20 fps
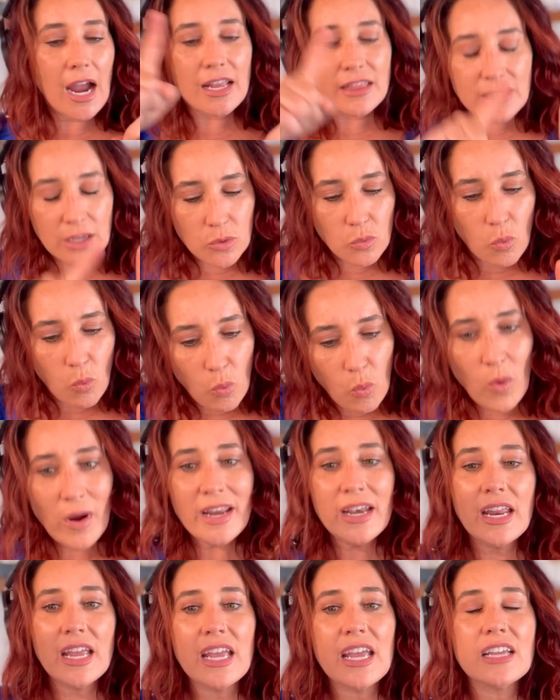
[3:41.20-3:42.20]
and then
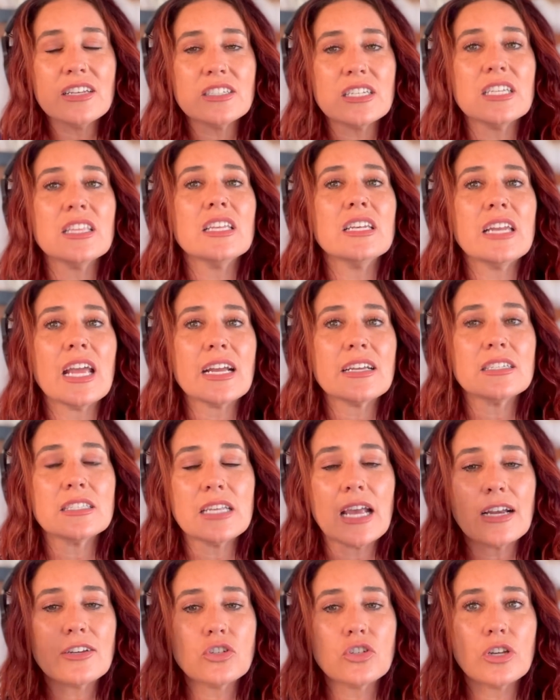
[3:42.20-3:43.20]
went into the next
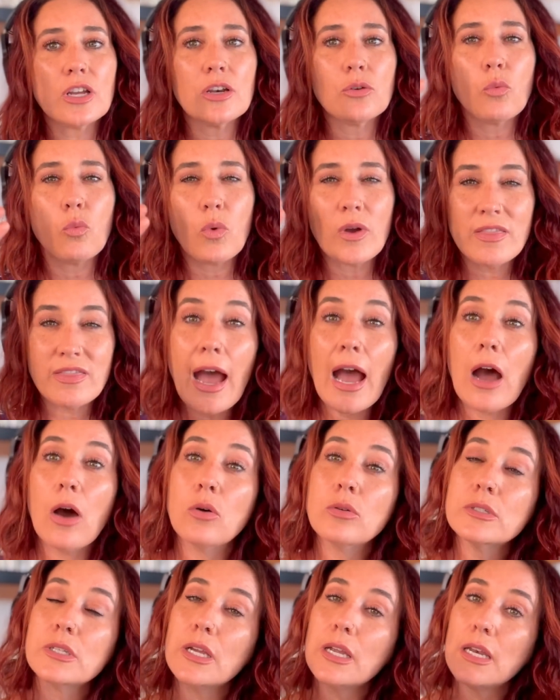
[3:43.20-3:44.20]
section
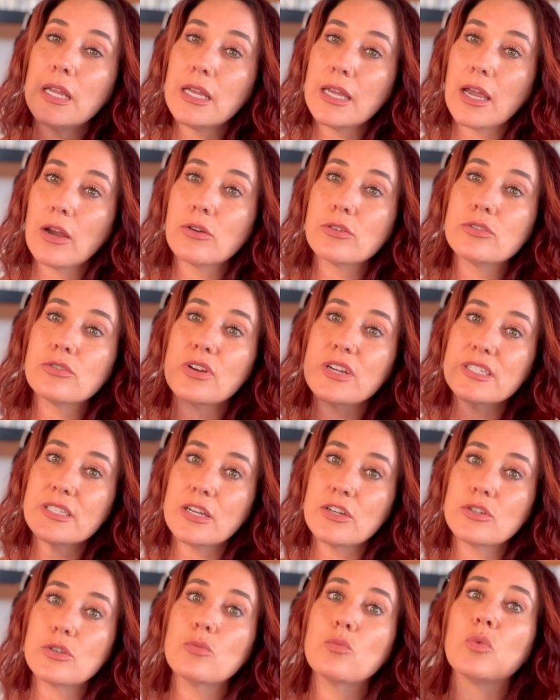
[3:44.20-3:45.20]
without any
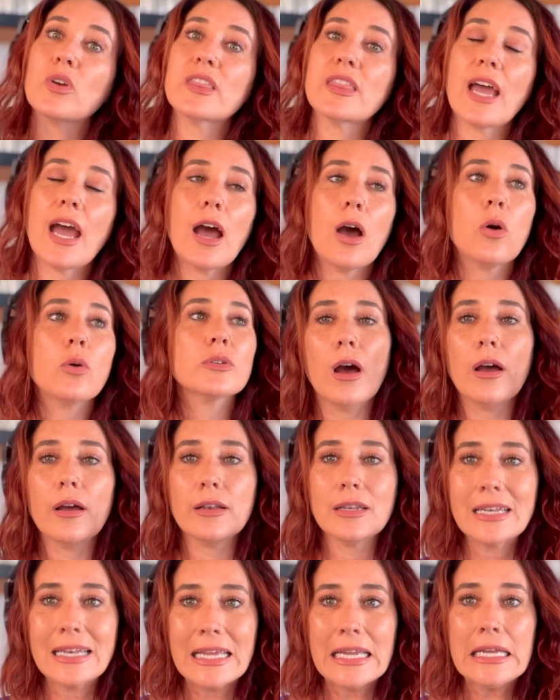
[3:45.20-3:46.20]
characterization, without uh,
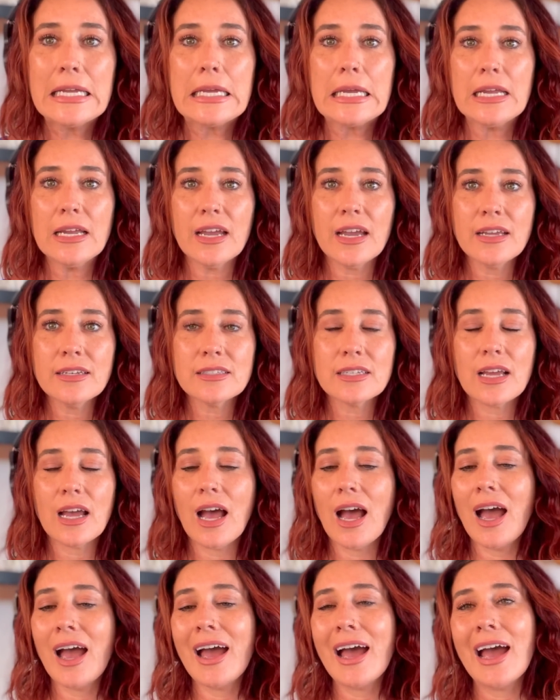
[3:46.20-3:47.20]
linking it,
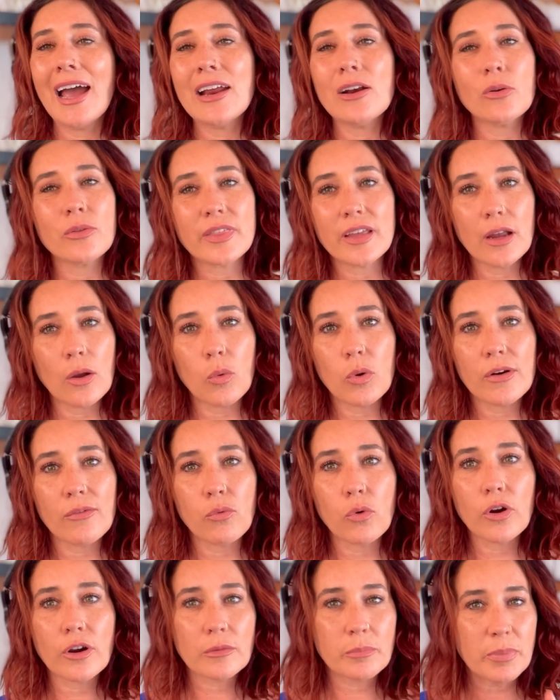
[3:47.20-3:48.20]
I don't think it would have
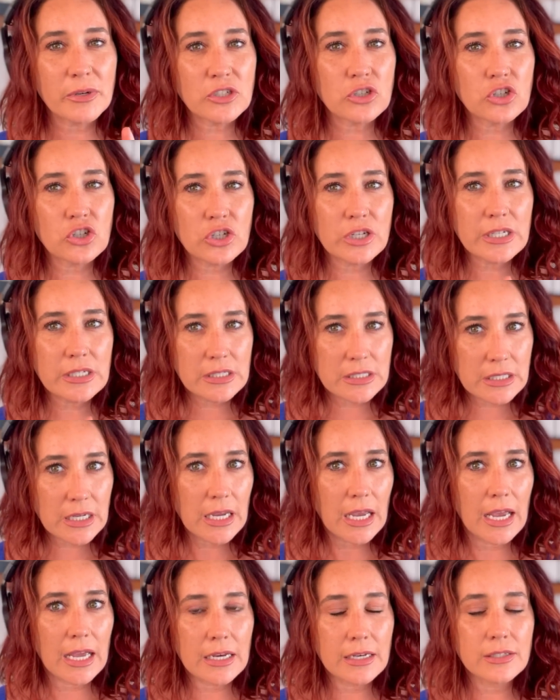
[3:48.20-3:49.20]
worked, but she
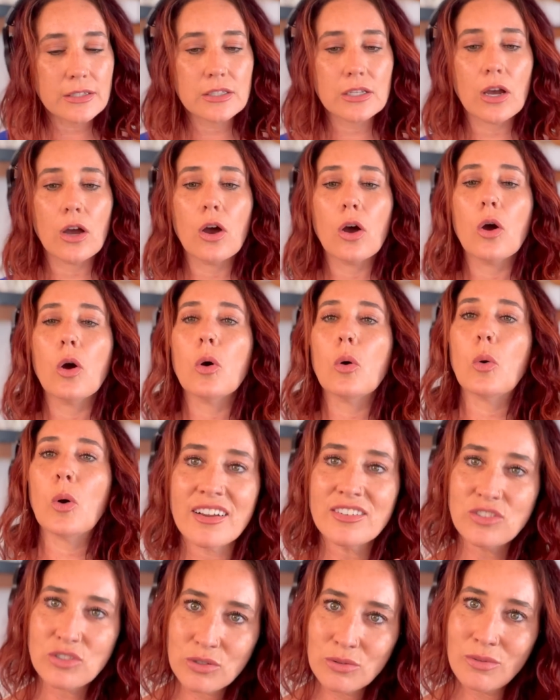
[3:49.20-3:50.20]
did. So
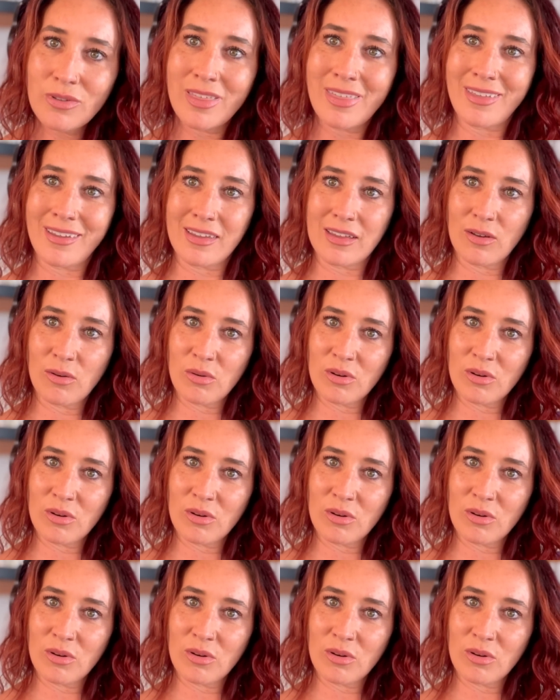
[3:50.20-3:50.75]
I do think it